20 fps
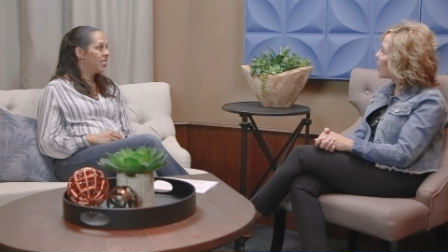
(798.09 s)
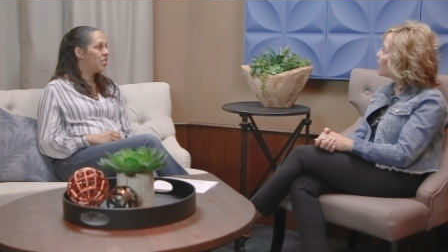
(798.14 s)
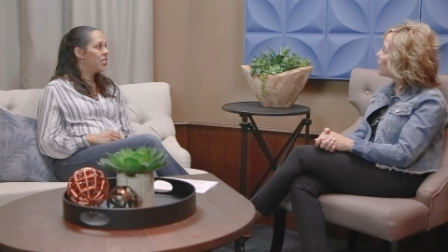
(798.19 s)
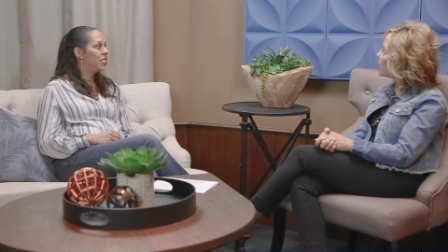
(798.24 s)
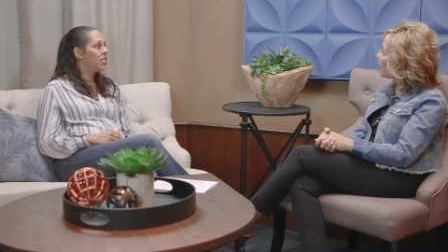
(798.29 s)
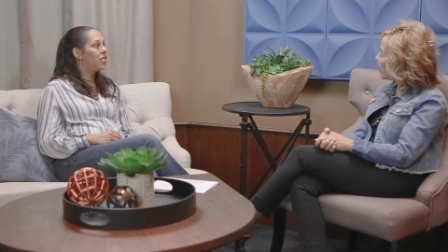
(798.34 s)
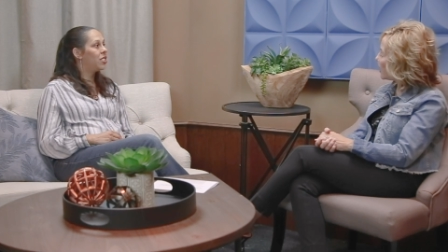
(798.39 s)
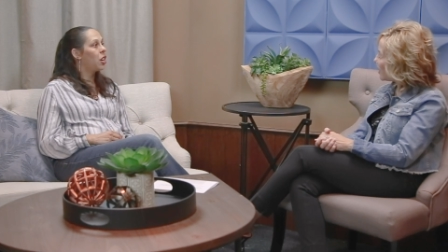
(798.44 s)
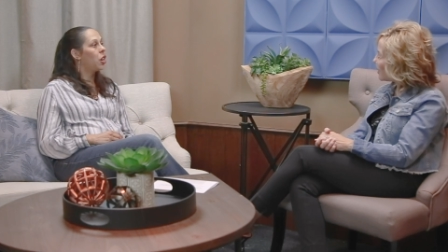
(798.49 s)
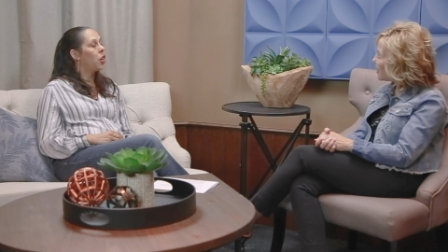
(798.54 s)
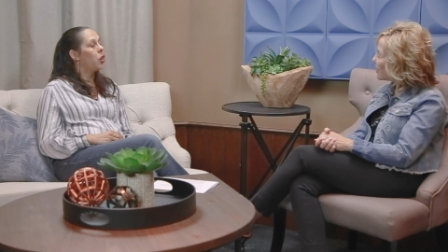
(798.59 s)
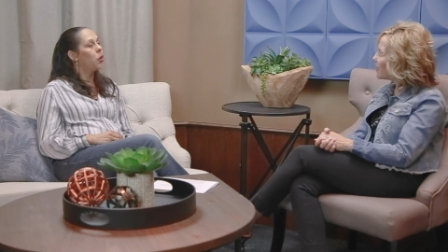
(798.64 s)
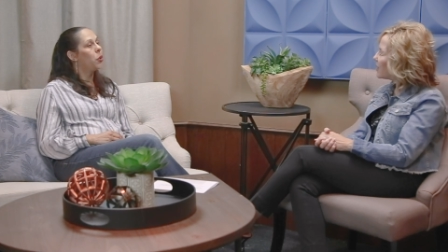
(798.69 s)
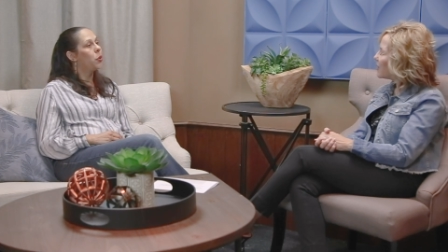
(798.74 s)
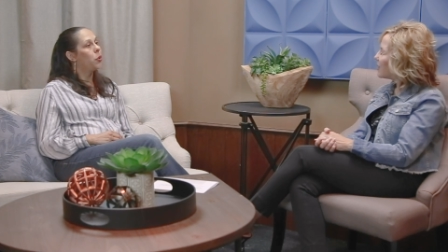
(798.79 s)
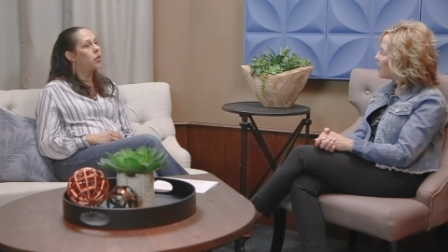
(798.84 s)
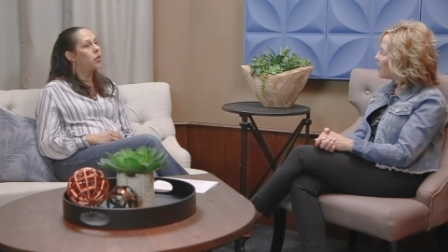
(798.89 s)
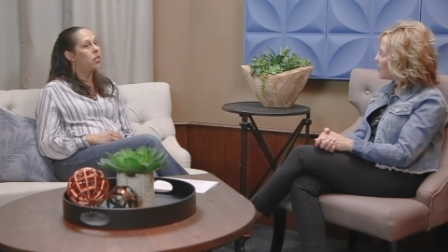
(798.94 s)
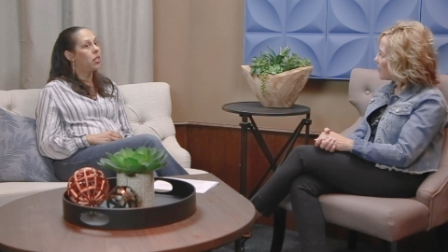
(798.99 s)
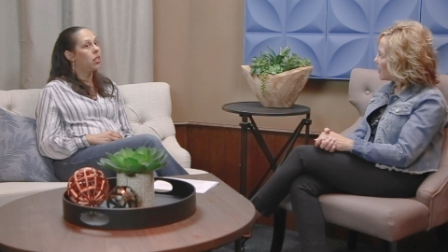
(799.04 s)
Okay.
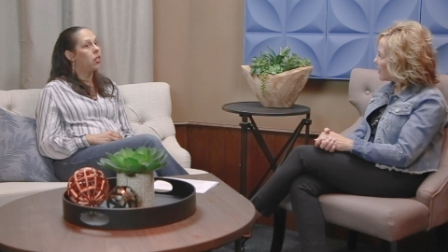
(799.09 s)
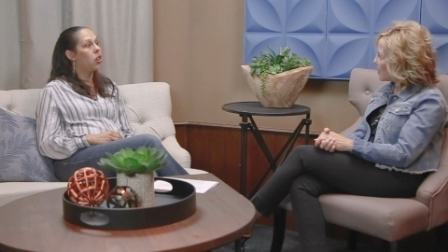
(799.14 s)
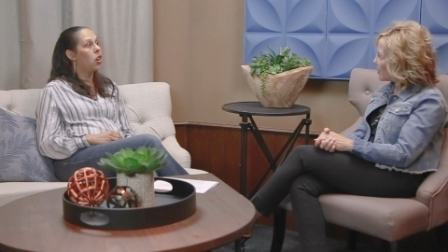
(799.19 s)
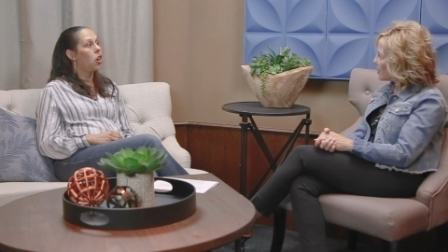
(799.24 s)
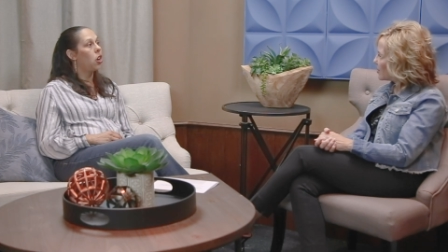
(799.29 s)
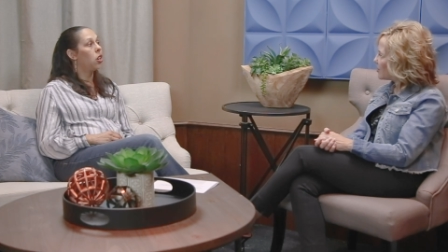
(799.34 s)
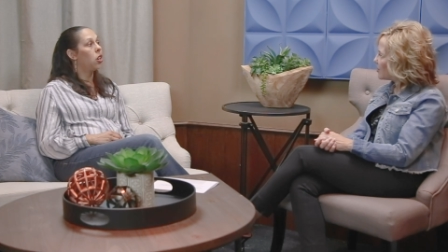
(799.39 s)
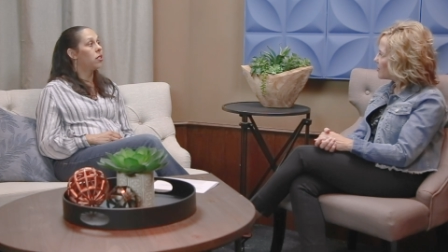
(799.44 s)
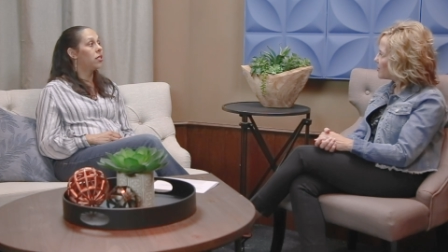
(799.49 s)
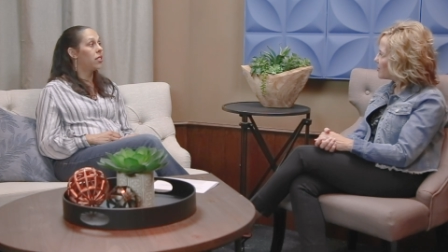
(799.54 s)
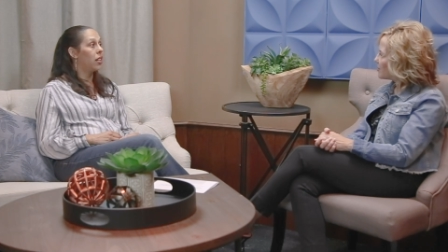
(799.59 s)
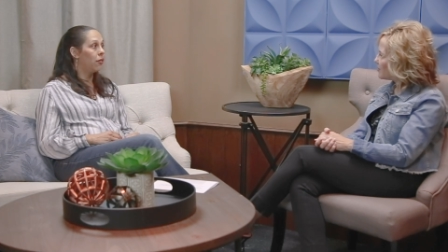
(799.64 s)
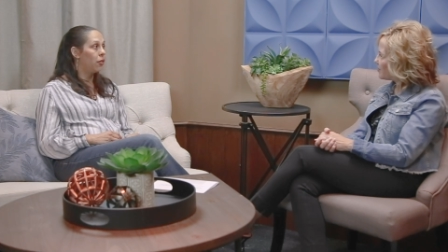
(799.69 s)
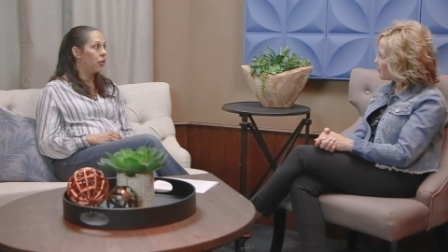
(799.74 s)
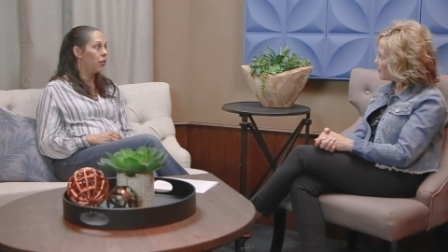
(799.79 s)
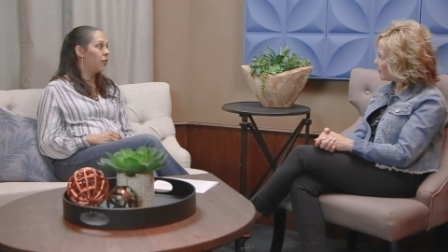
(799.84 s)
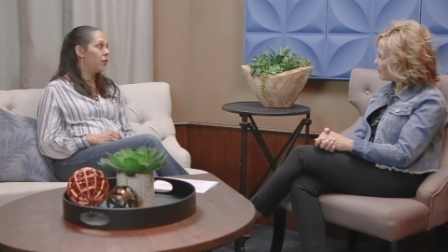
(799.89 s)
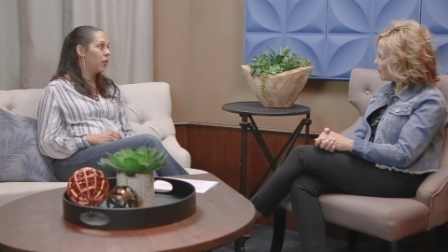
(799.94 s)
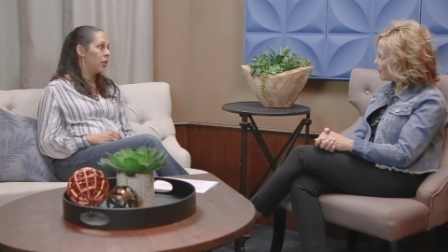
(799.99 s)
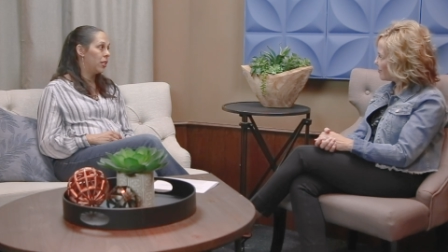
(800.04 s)
So there are
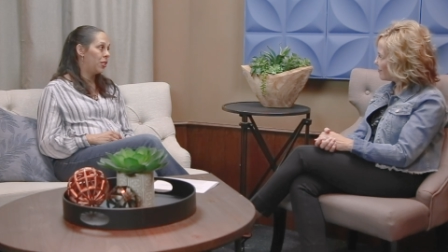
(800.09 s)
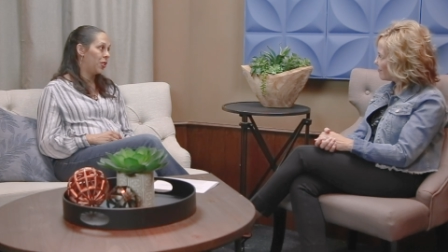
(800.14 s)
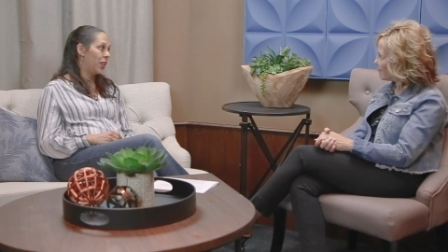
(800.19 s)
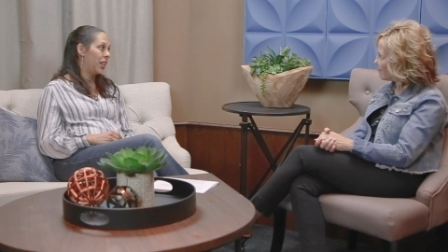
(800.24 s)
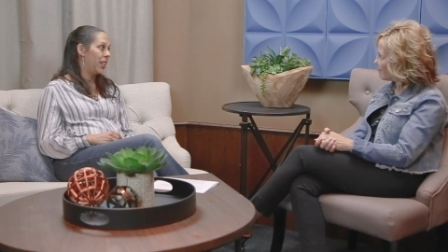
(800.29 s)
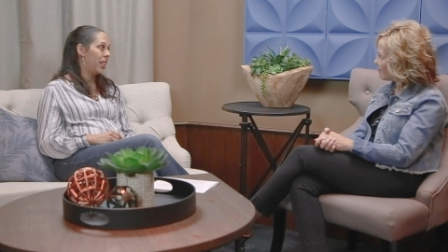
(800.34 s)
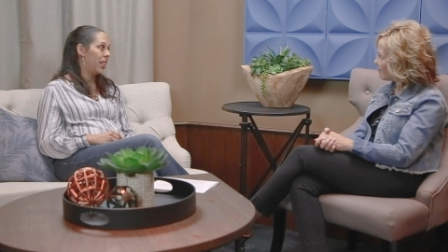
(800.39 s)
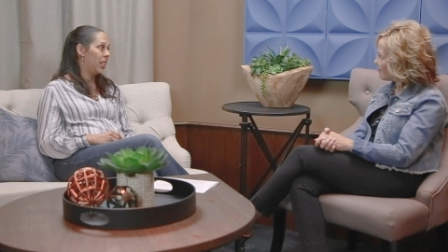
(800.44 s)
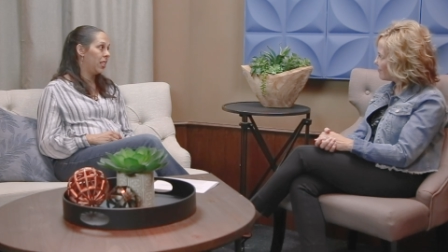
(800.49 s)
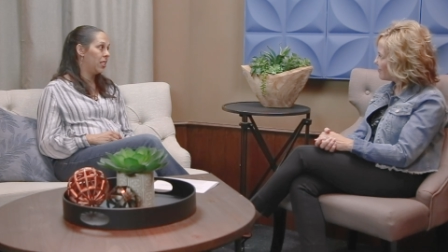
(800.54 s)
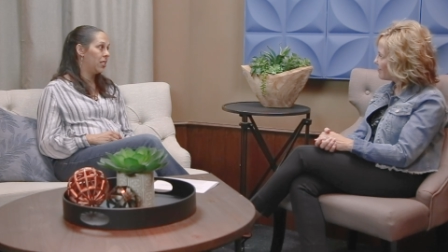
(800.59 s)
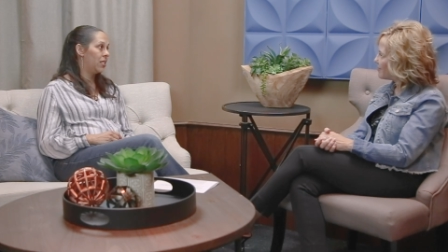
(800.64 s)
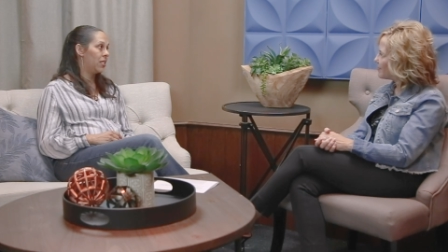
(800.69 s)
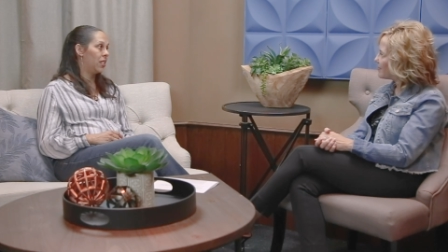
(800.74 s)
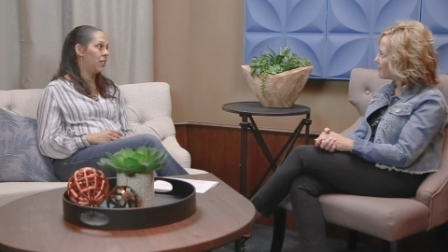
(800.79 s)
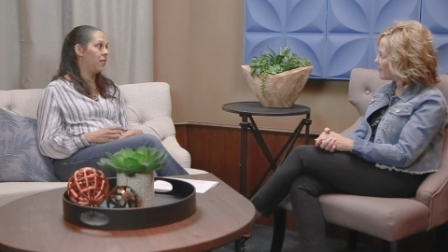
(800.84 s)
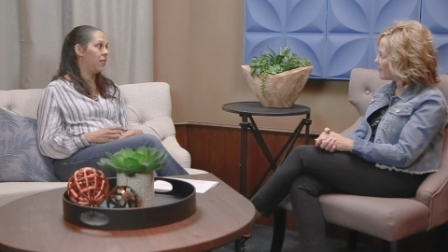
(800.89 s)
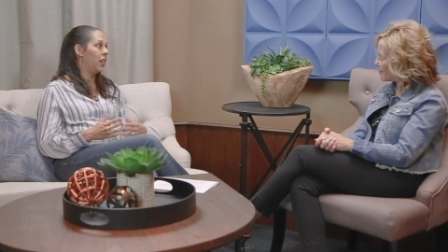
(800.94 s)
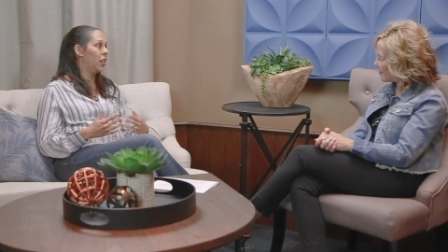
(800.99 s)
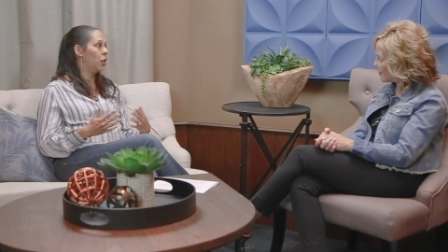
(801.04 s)
several free trainings
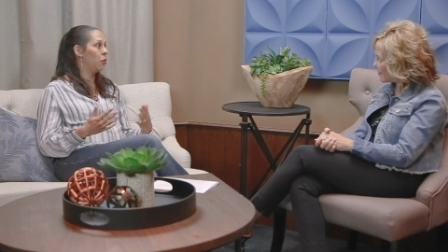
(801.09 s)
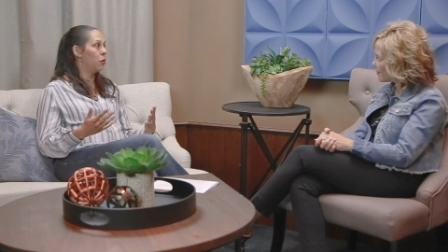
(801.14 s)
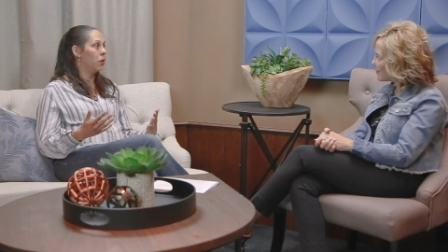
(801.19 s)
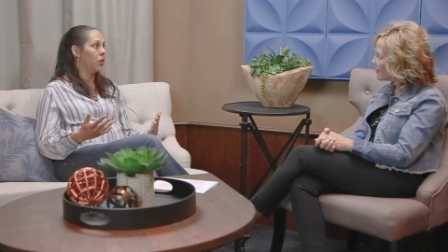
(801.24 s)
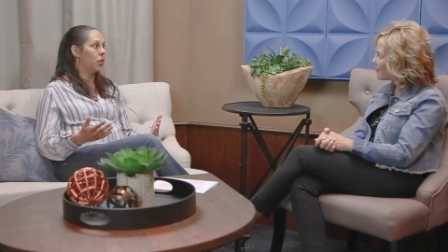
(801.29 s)
available mm-hmm.